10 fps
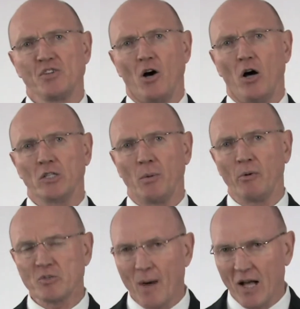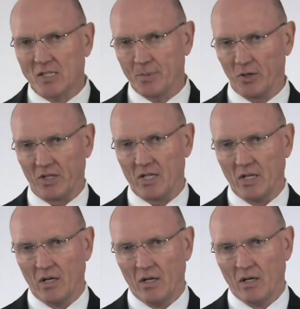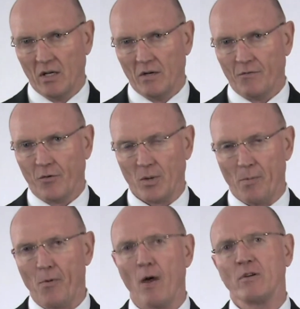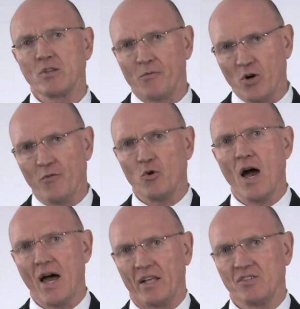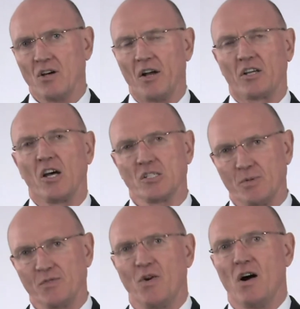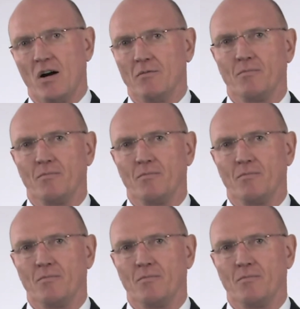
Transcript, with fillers: the ultimate responsibility for the performance of your varieties on a customer's farm?